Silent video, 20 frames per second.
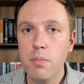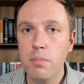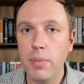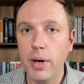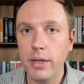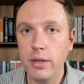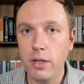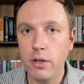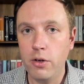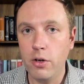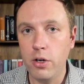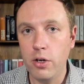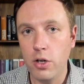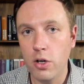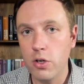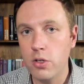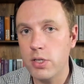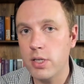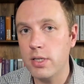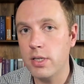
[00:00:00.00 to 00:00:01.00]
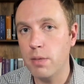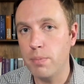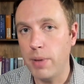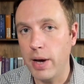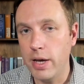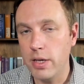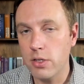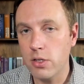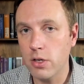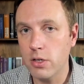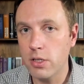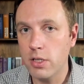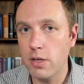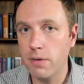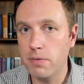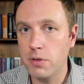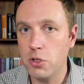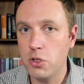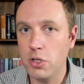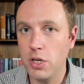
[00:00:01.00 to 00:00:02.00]
but it reduces the base cost
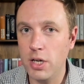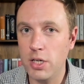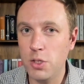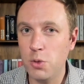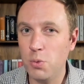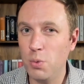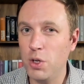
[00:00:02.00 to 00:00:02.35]
of the shares,